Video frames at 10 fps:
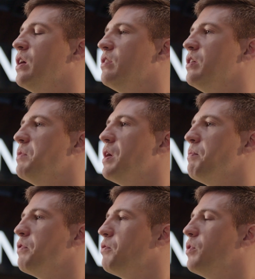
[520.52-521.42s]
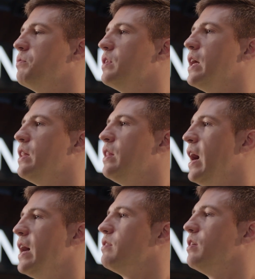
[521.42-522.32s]
a team that performs at
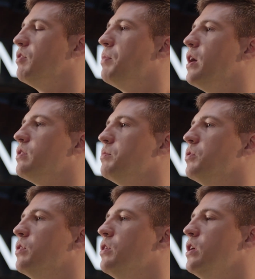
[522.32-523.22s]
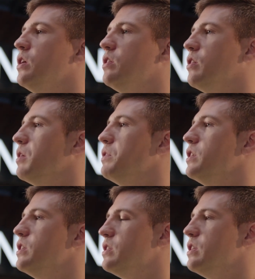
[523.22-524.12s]
the highest level possible during
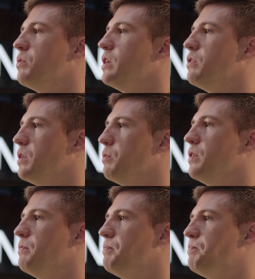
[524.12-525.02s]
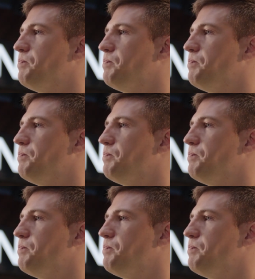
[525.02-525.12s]
P G C twenty twenty-one.